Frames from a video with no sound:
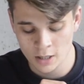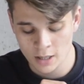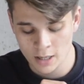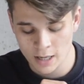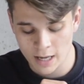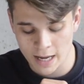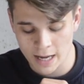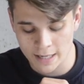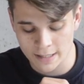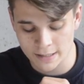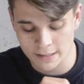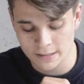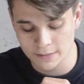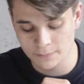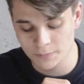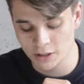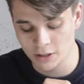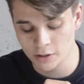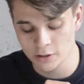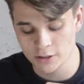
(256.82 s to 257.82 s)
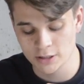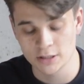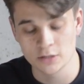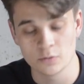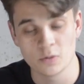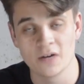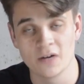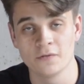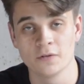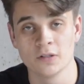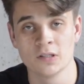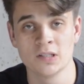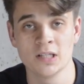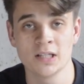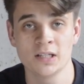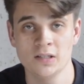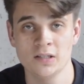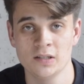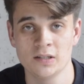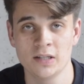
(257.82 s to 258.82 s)
And because the reference
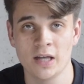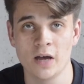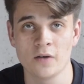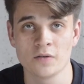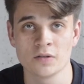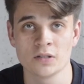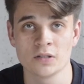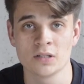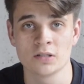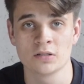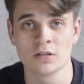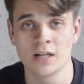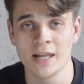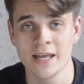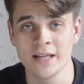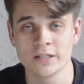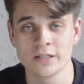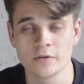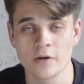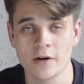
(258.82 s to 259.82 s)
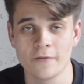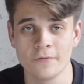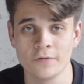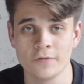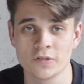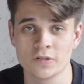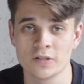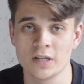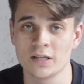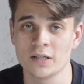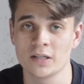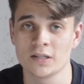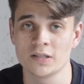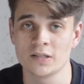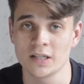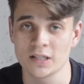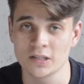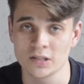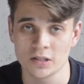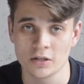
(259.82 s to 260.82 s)
16000 is a later reference than the
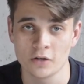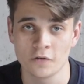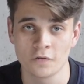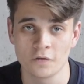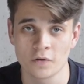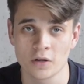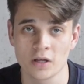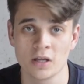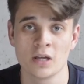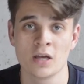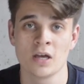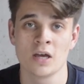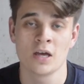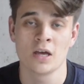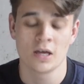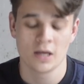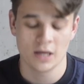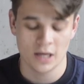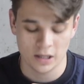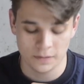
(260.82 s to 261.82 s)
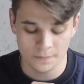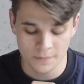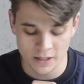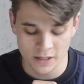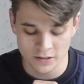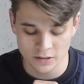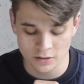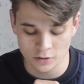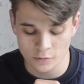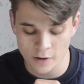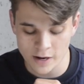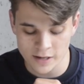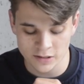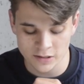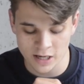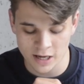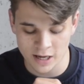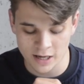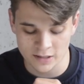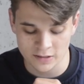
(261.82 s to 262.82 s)
1603, it means it
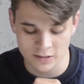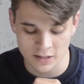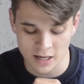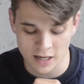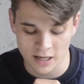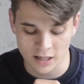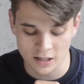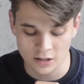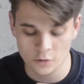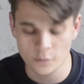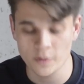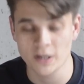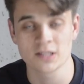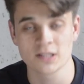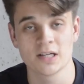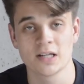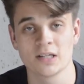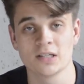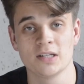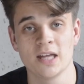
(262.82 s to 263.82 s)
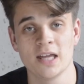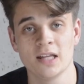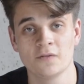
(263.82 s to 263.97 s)
already has a quick-set date